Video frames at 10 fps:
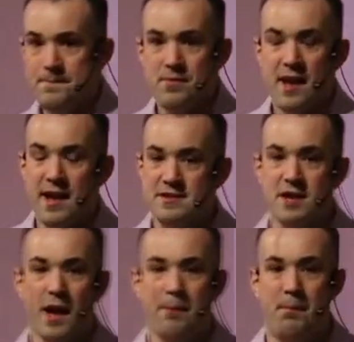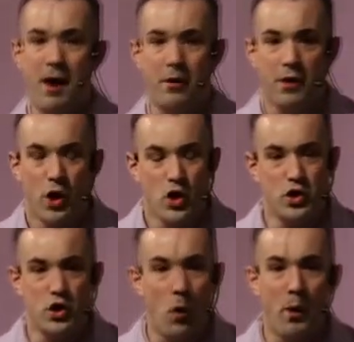It's not about
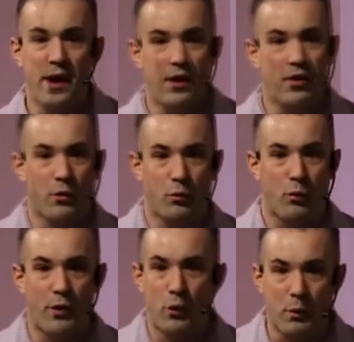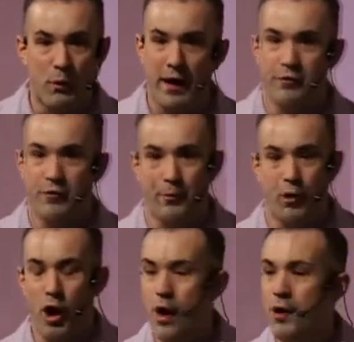knowing right from
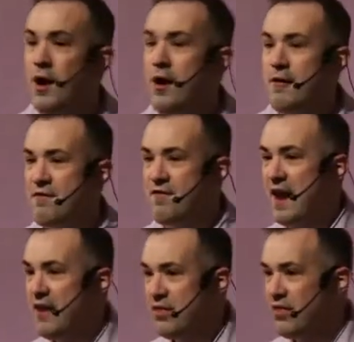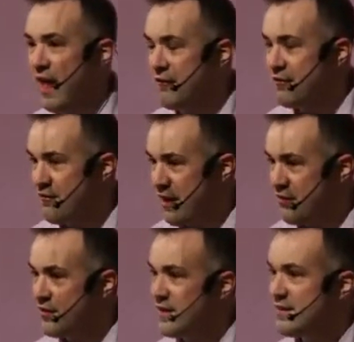wrong. Faith and
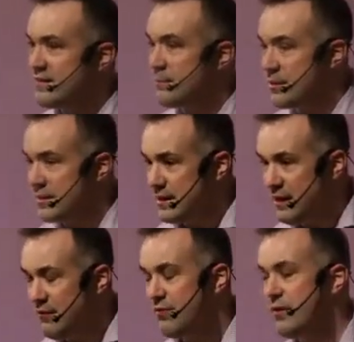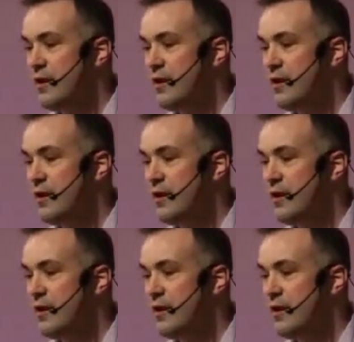faithfulness, belief,